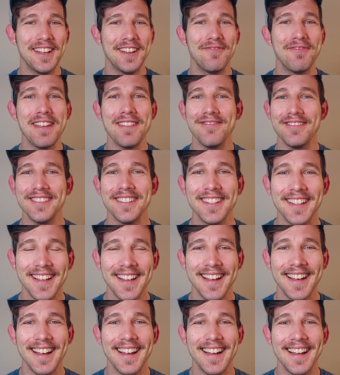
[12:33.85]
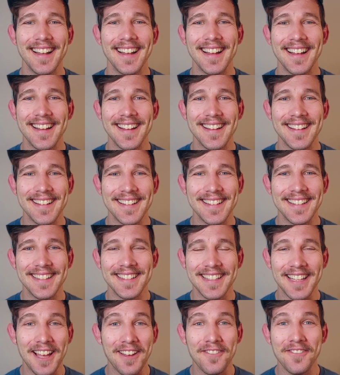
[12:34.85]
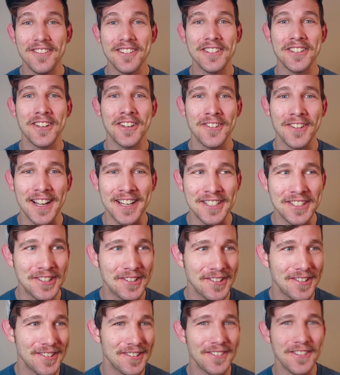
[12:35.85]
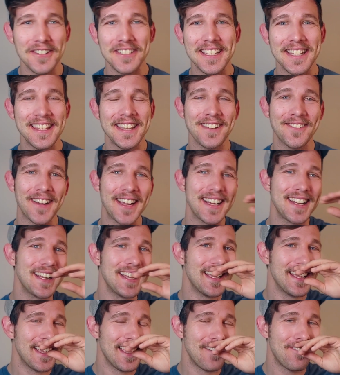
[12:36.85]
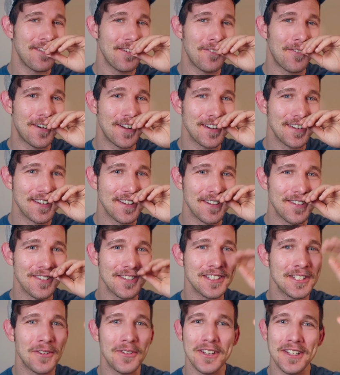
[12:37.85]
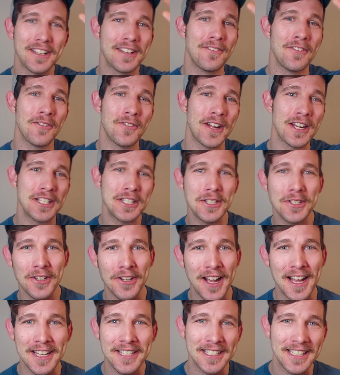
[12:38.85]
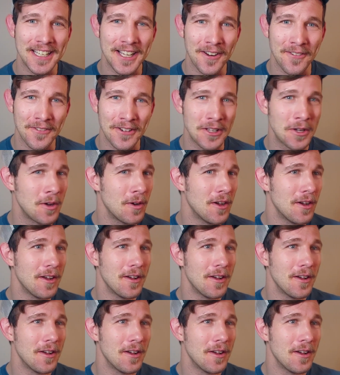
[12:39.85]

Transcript: People love to correct you. What's that thing, right? If you want someone to write your essay out for you,